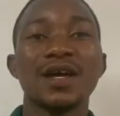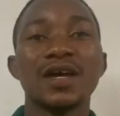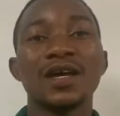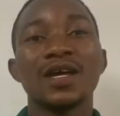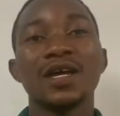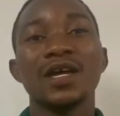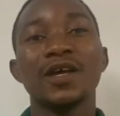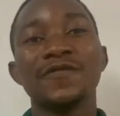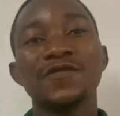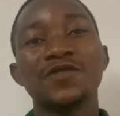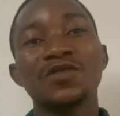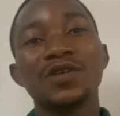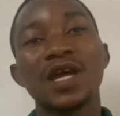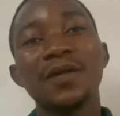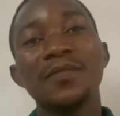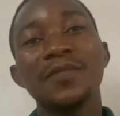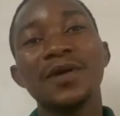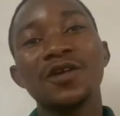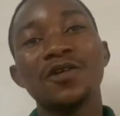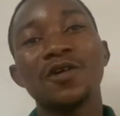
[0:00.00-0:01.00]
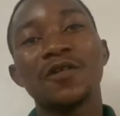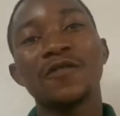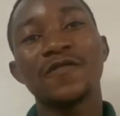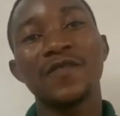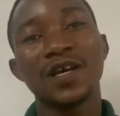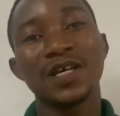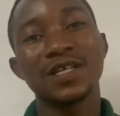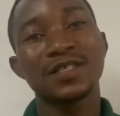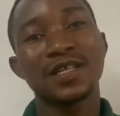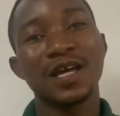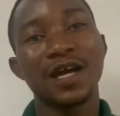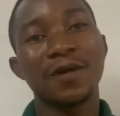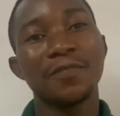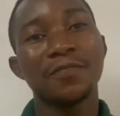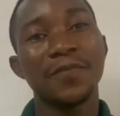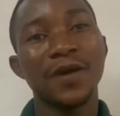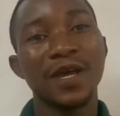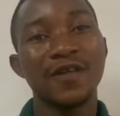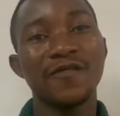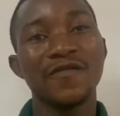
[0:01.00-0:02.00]
If today being your first time
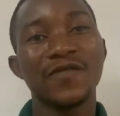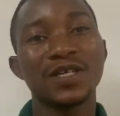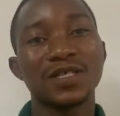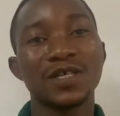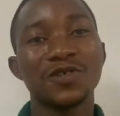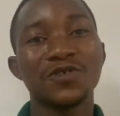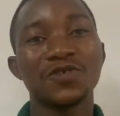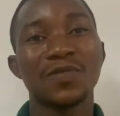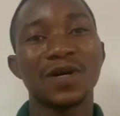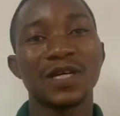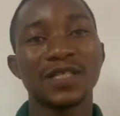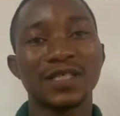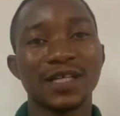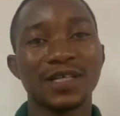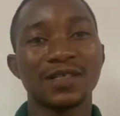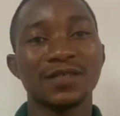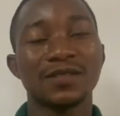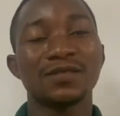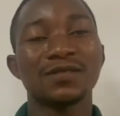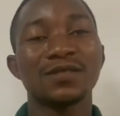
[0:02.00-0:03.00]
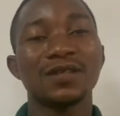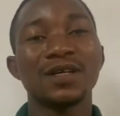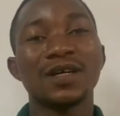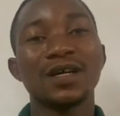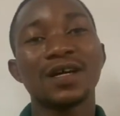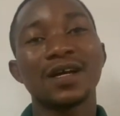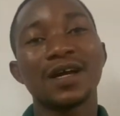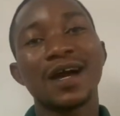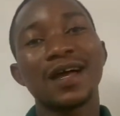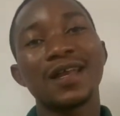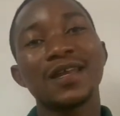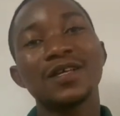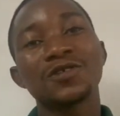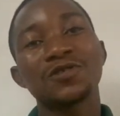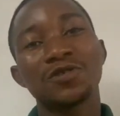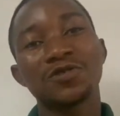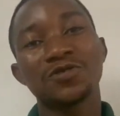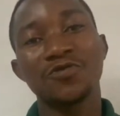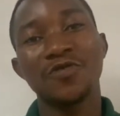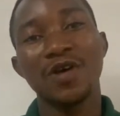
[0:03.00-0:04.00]
paying visit to my channel, kindly
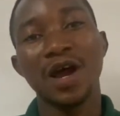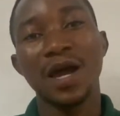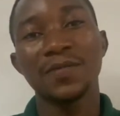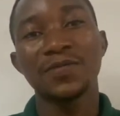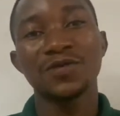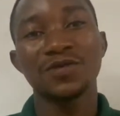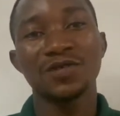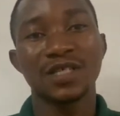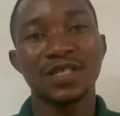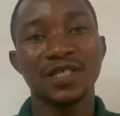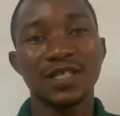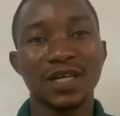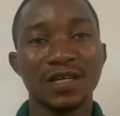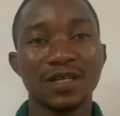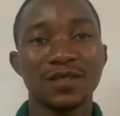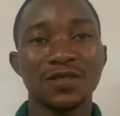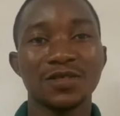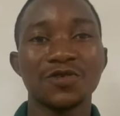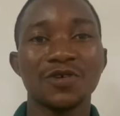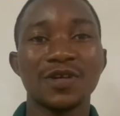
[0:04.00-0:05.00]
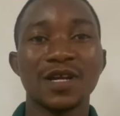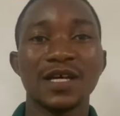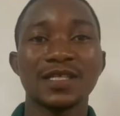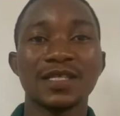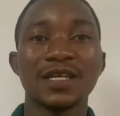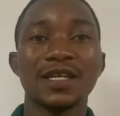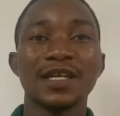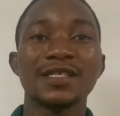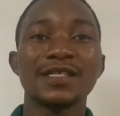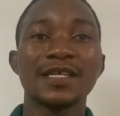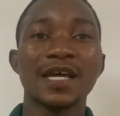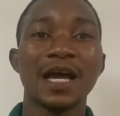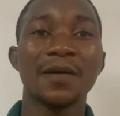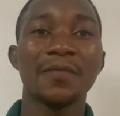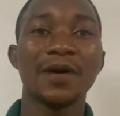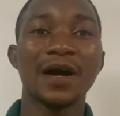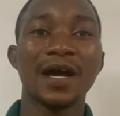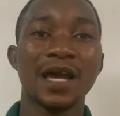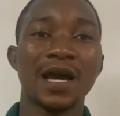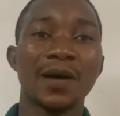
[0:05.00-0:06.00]
subscribe to the channel so that
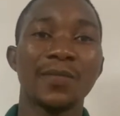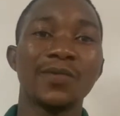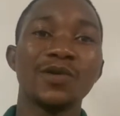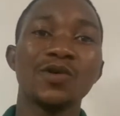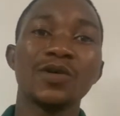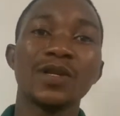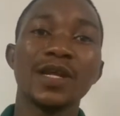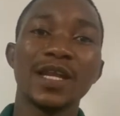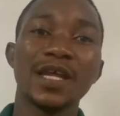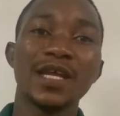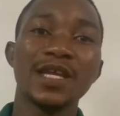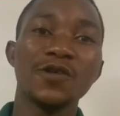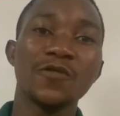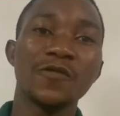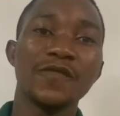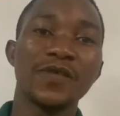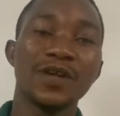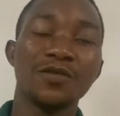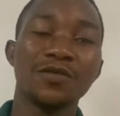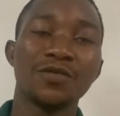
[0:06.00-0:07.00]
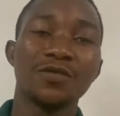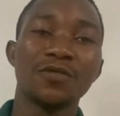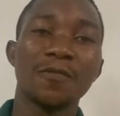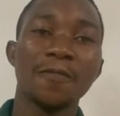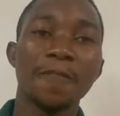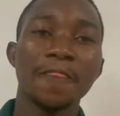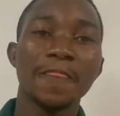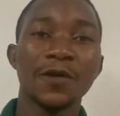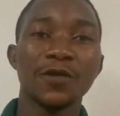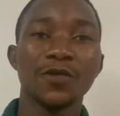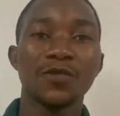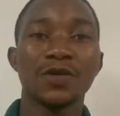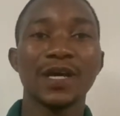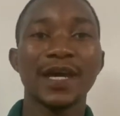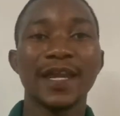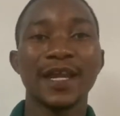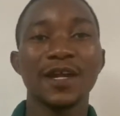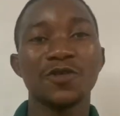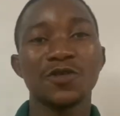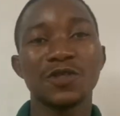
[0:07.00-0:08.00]
anytime I upload any new video, you
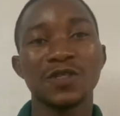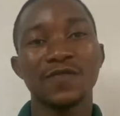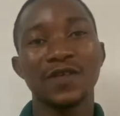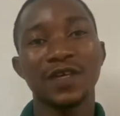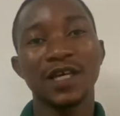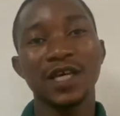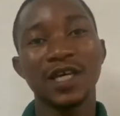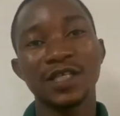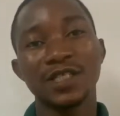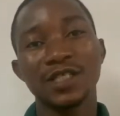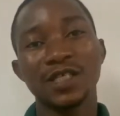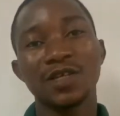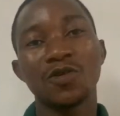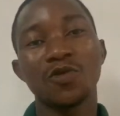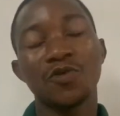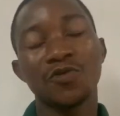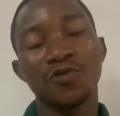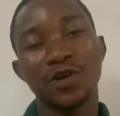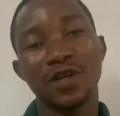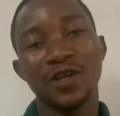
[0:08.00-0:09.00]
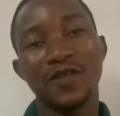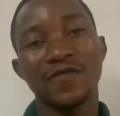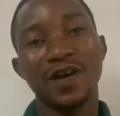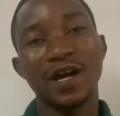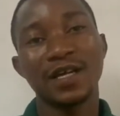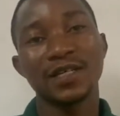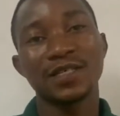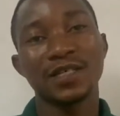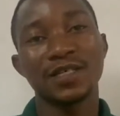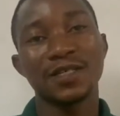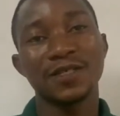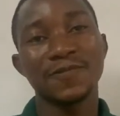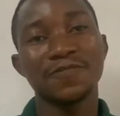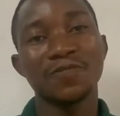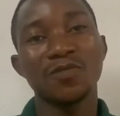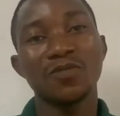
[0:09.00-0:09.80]
get a notification on your devices.